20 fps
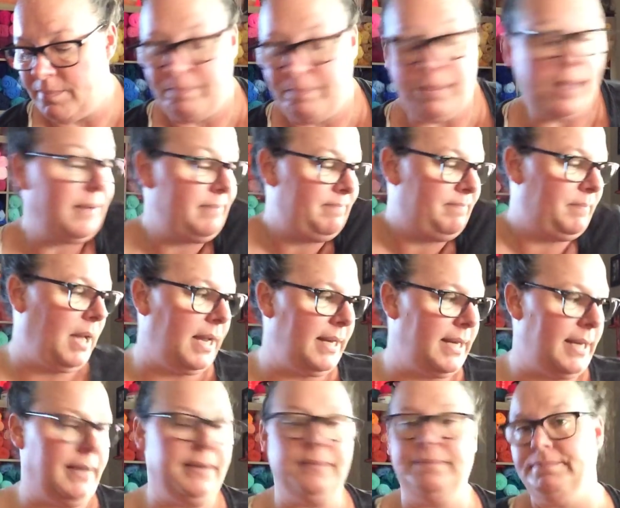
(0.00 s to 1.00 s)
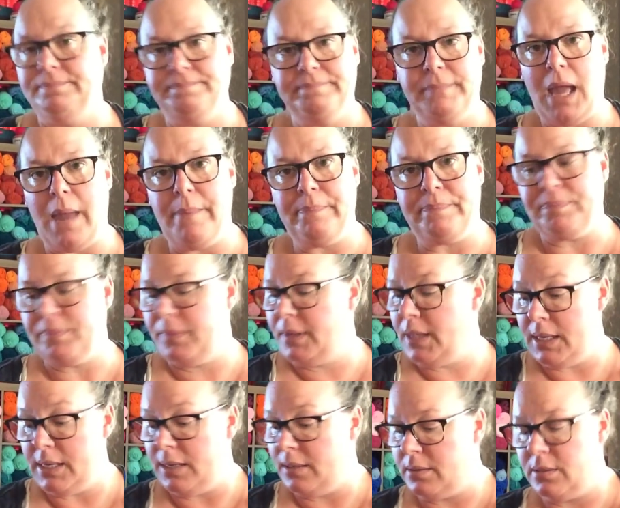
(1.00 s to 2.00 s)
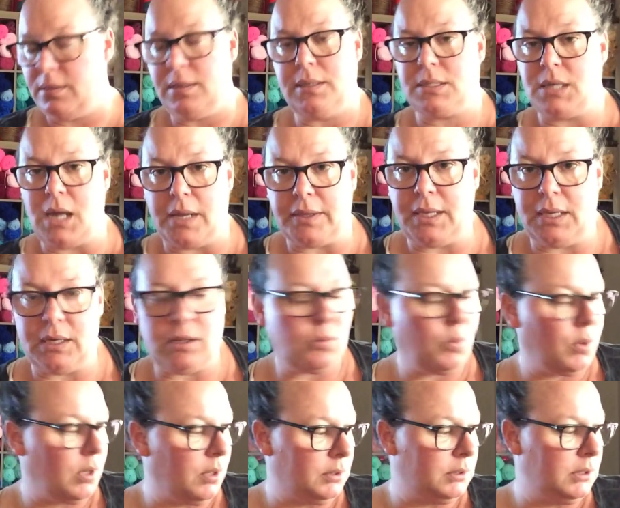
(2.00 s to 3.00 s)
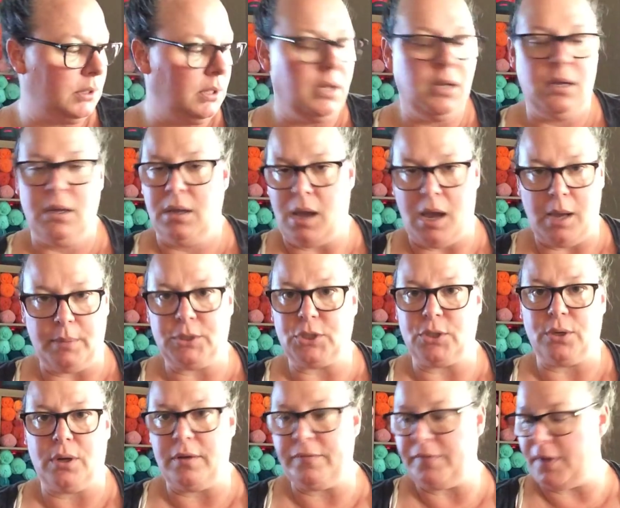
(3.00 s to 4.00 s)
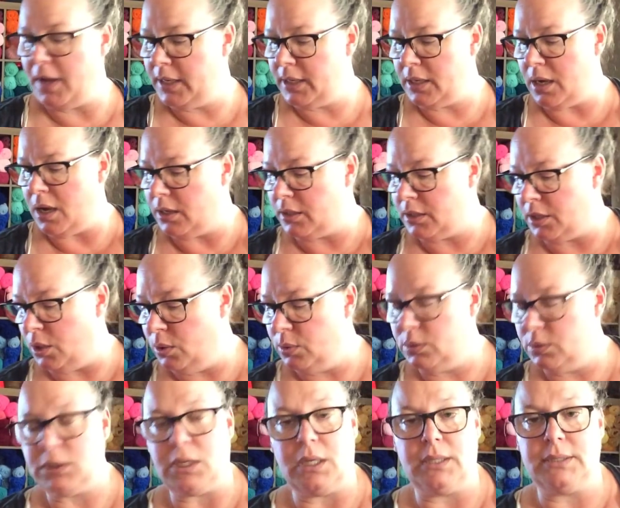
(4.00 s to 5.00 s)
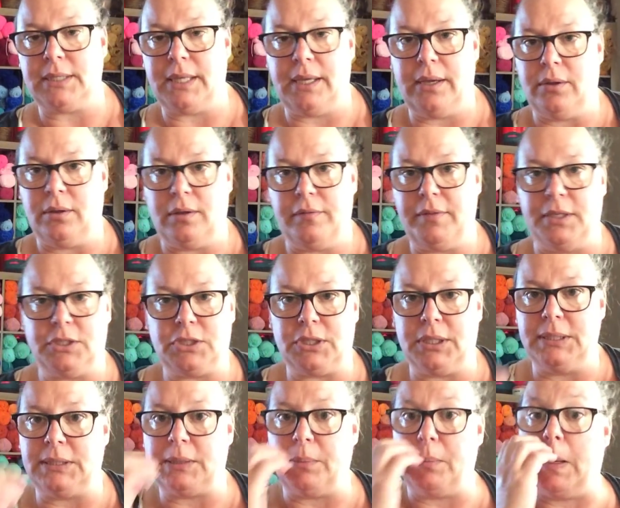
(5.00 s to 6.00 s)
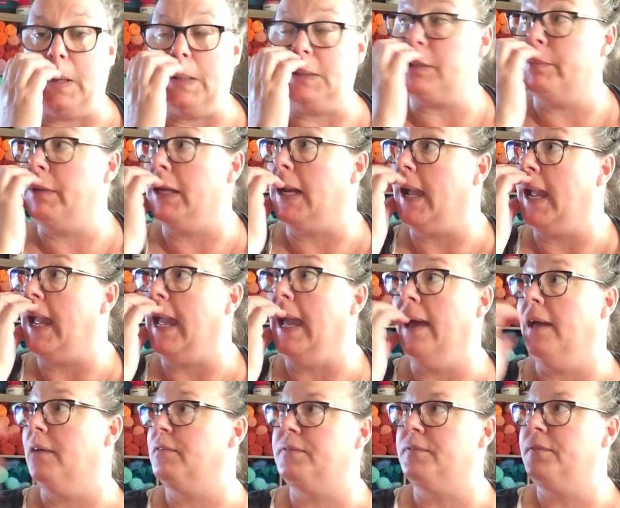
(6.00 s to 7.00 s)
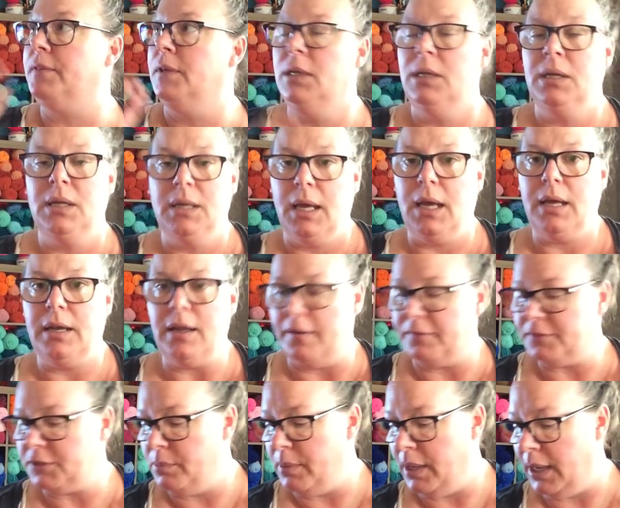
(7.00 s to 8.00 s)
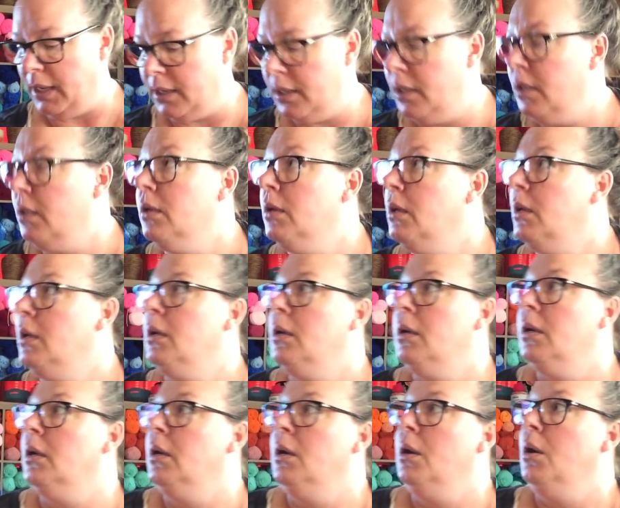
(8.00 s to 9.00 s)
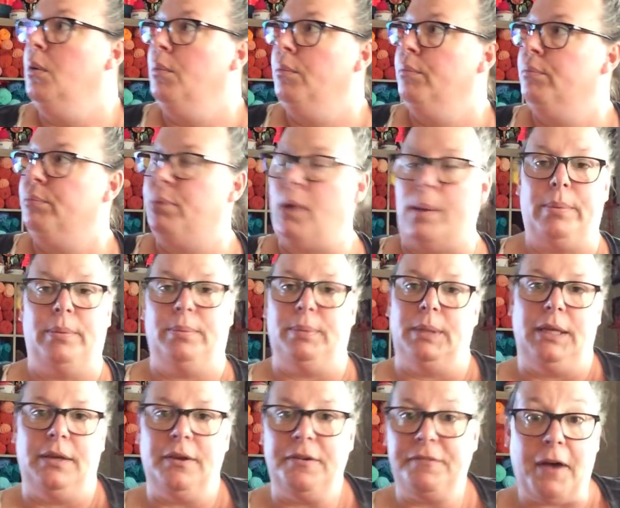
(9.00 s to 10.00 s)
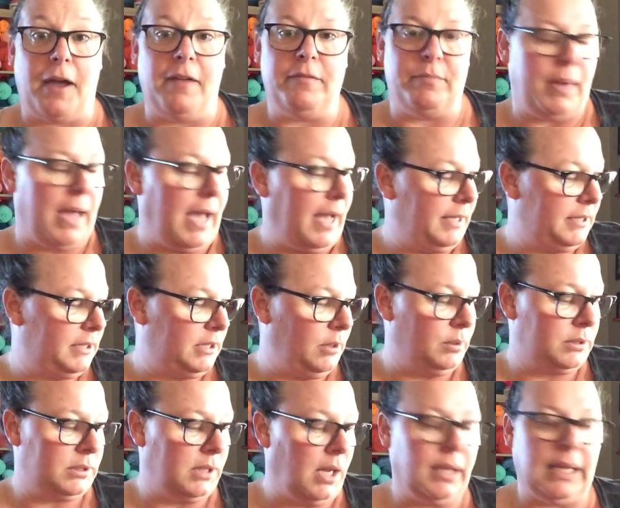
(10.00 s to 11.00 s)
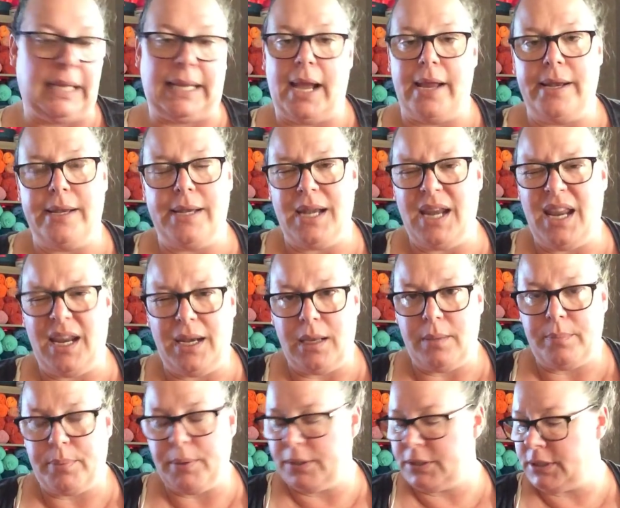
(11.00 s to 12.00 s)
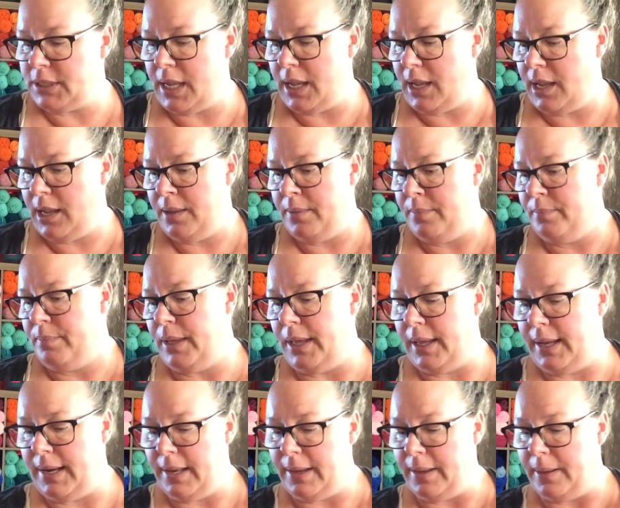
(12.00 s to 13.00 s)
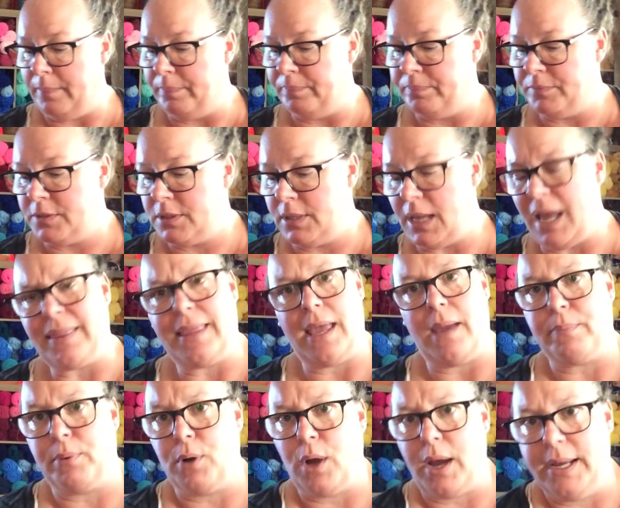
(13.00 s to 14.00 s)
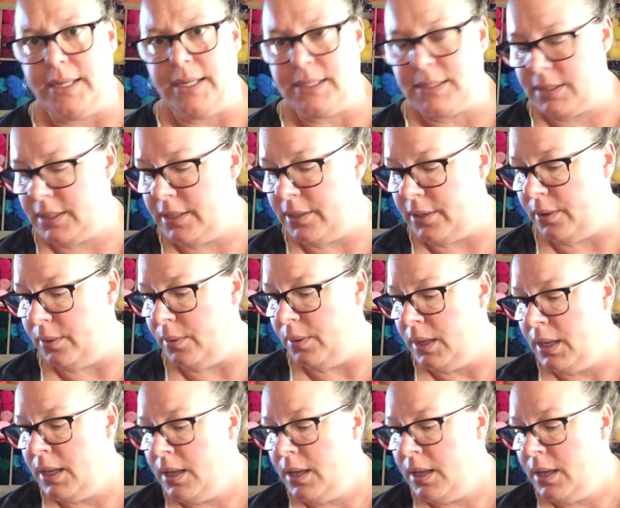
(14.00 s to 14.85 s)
But I didn't. And it's not the end of the world. I'm sure I'll find cotton cones on sale eventually somewhere else. I mean, I have enough to make probably 5 bags, so it's not like I need it per se, but at that price, you know.